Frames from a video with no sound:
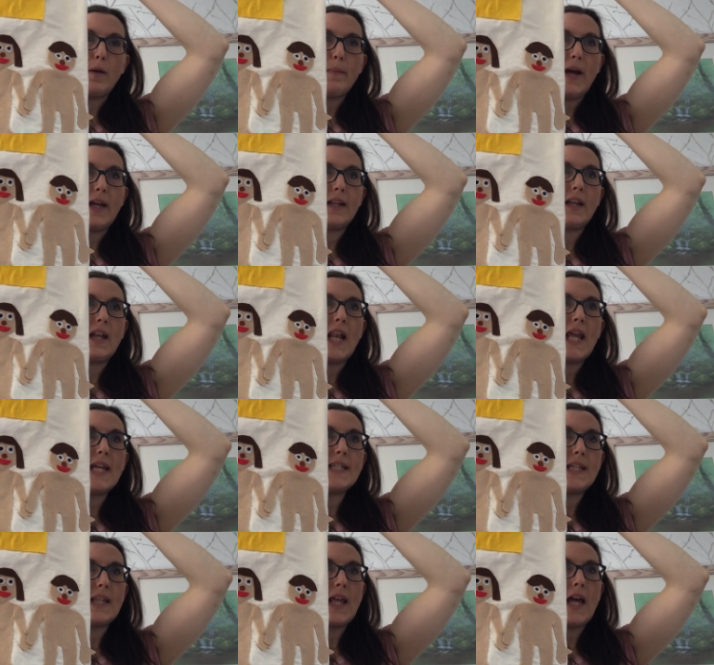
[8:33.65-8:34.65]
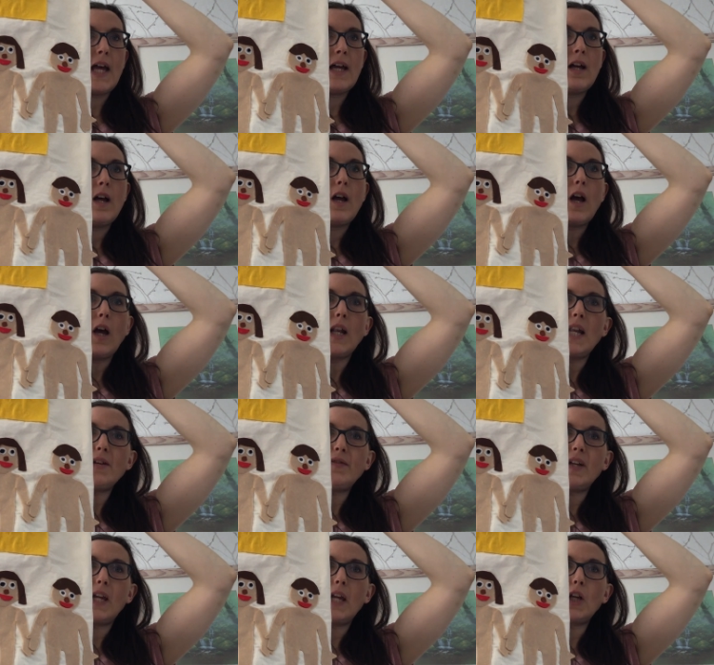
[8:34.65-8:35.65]
a man and a lady there, are
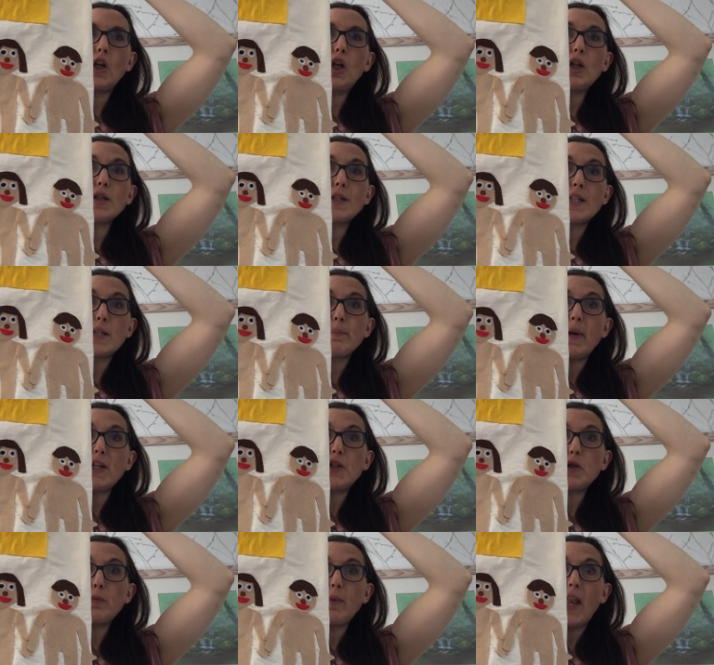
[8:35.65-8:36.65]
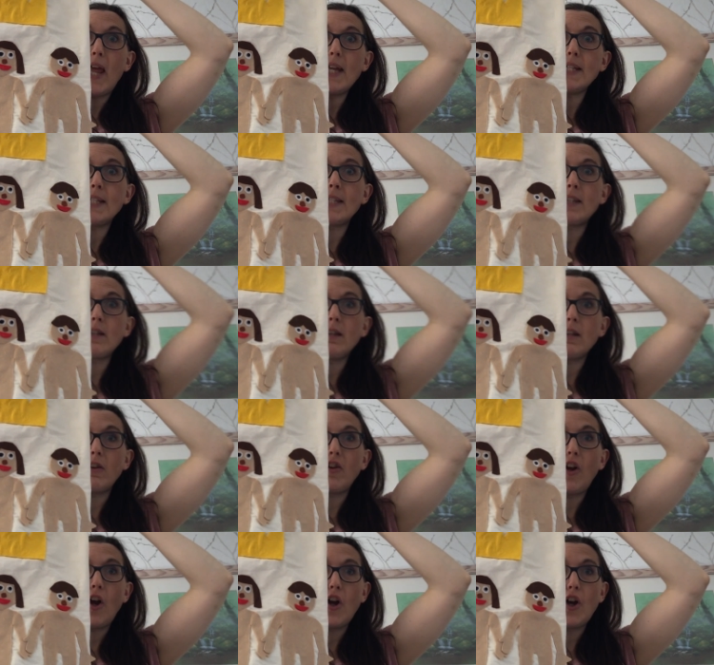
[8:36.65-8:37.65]
living in God's special place, the
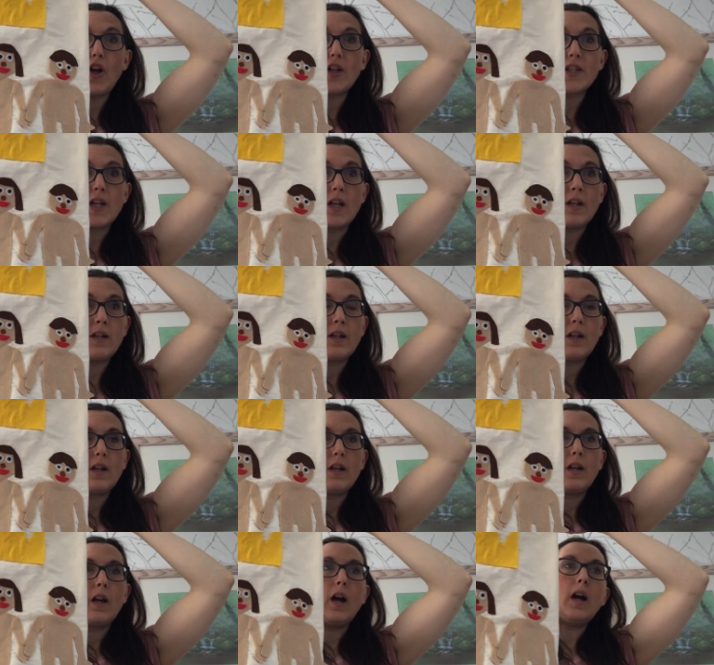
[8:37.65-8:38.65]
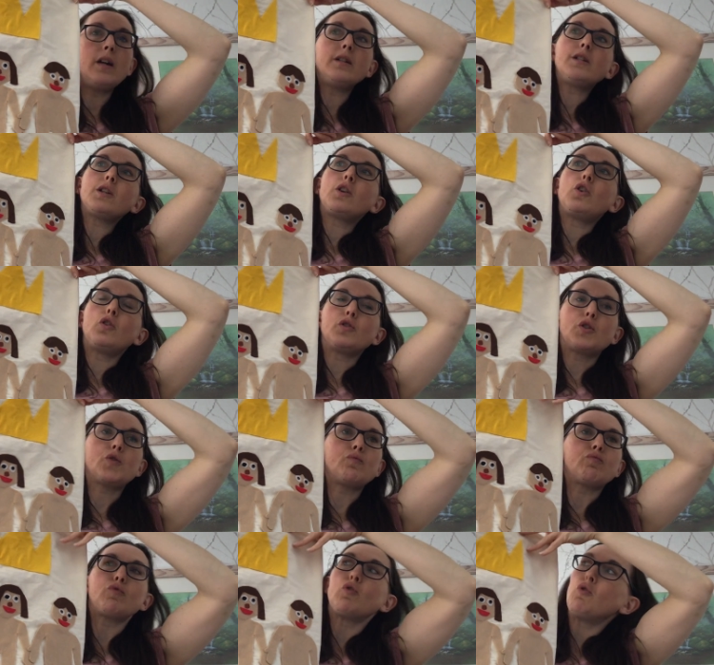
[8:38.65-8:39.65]
garden, under God's
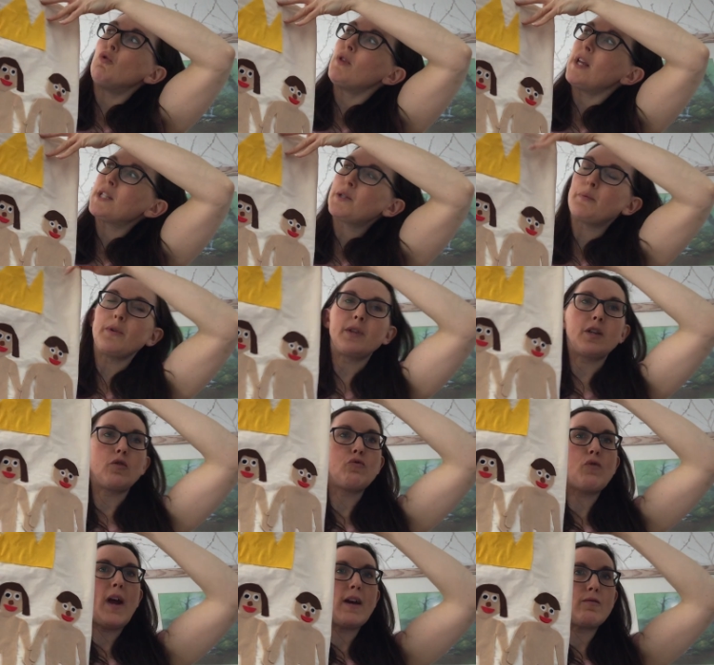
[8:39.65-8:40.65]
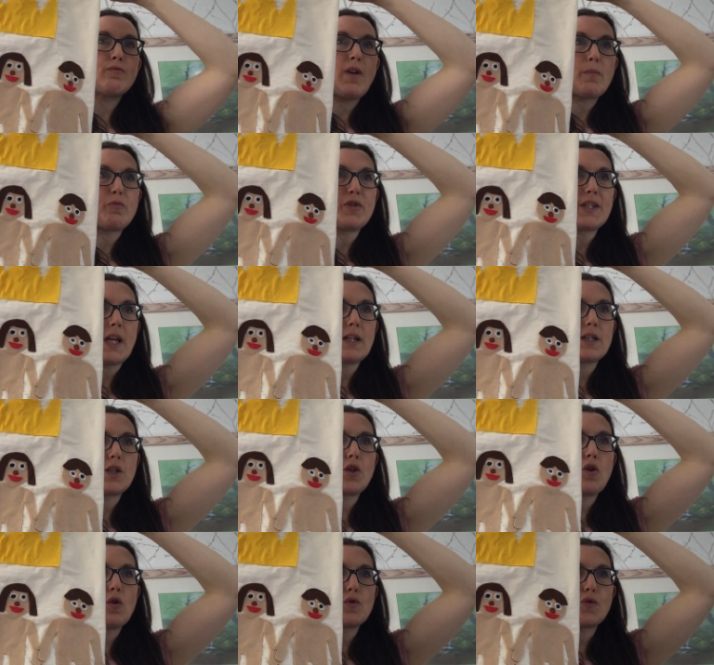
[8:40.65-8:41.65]
rule. That's what the crown represents,
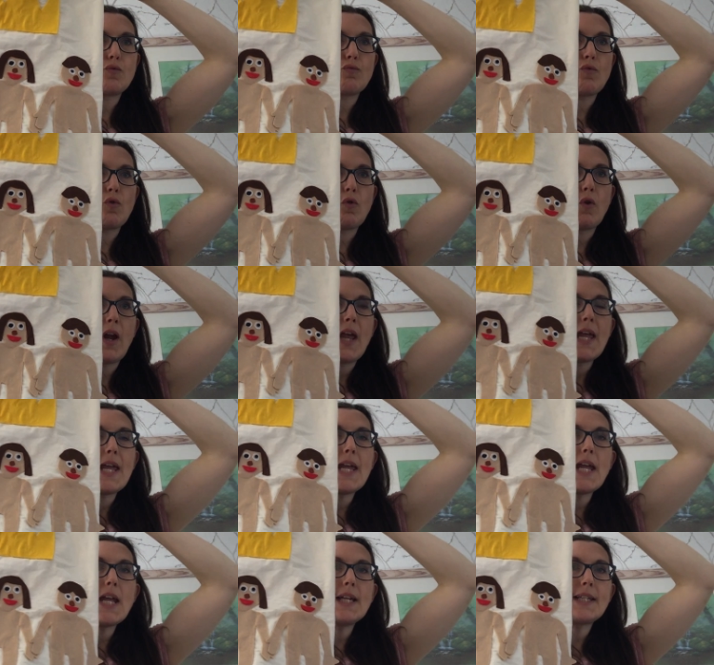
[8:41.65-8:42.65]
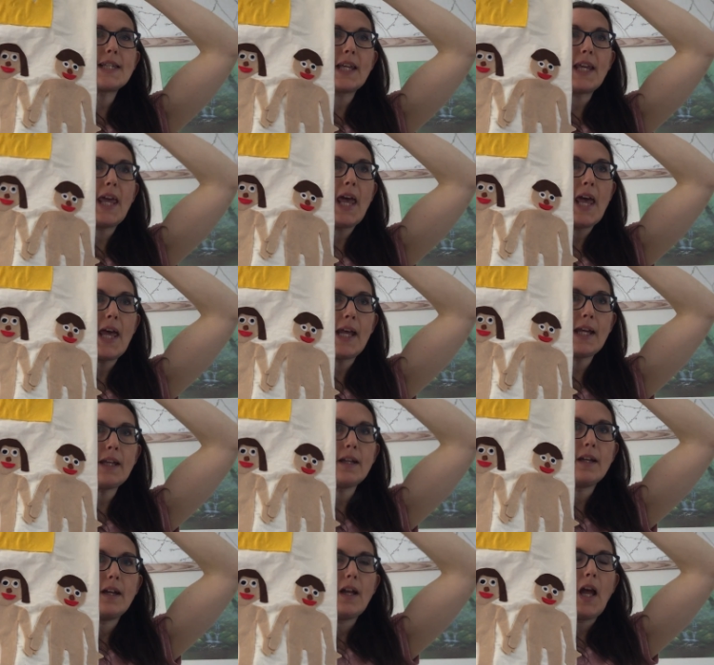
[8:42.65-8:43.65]
God's rule. He is the king
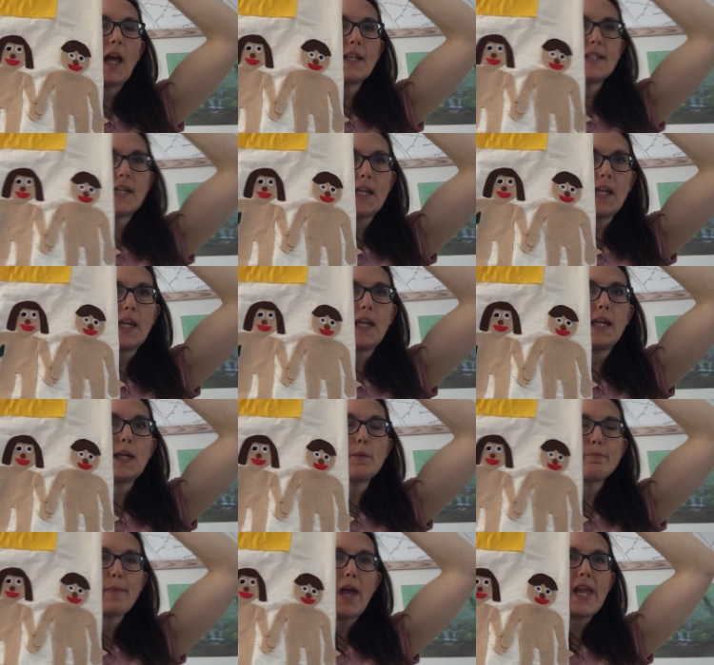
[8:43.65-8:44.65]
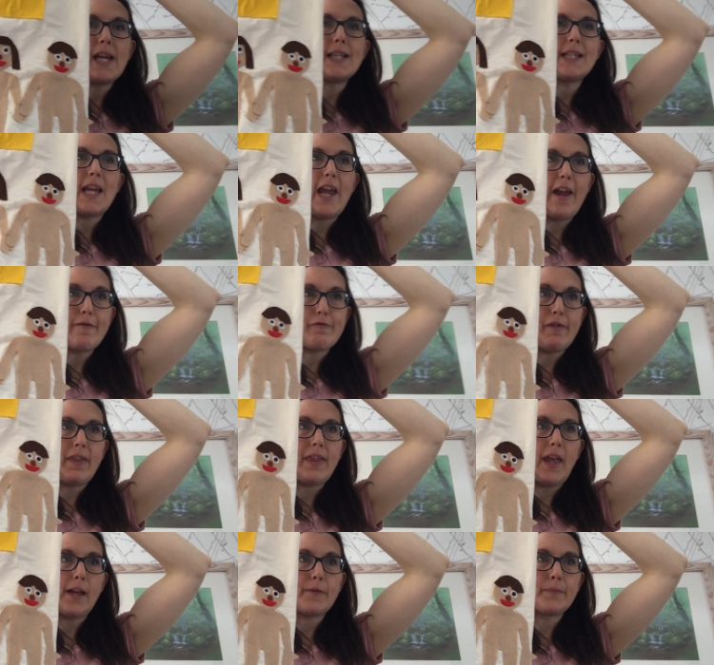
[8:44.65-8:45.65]
and he made
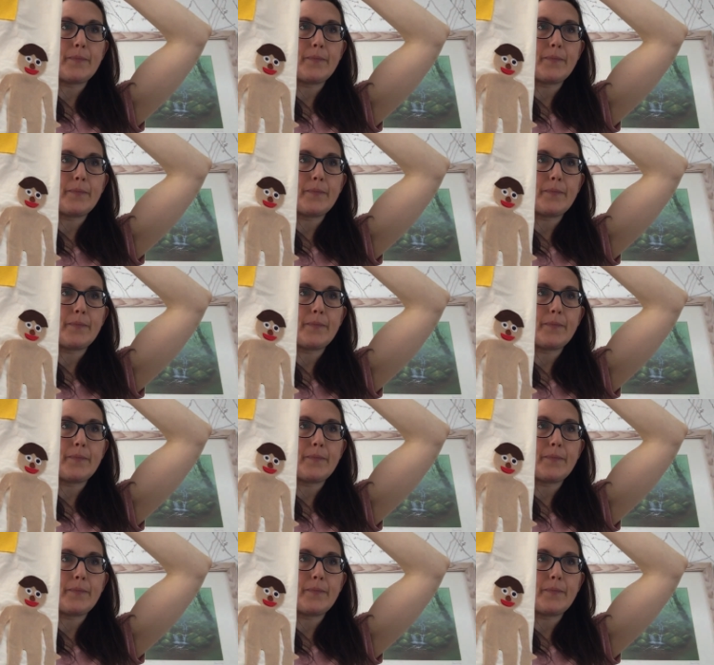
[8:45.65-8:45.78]
everything.